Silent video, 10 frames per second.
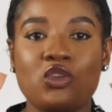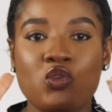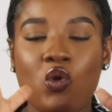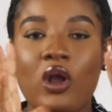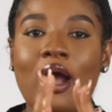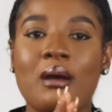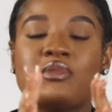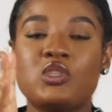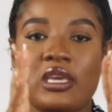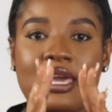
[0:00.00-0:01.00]
you know,
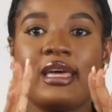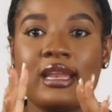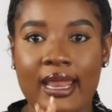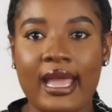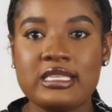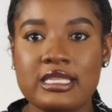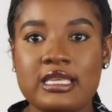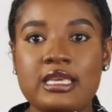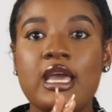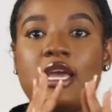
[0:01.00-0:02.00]
comes together
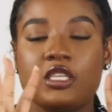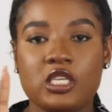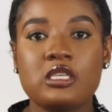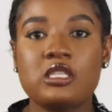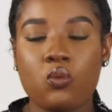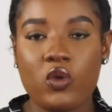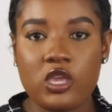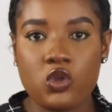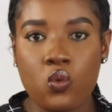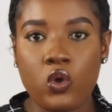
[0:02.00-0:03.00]
nicely just the way
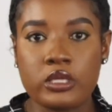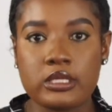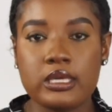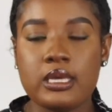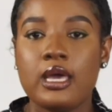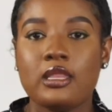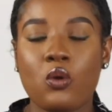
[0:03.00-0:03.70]
you want it.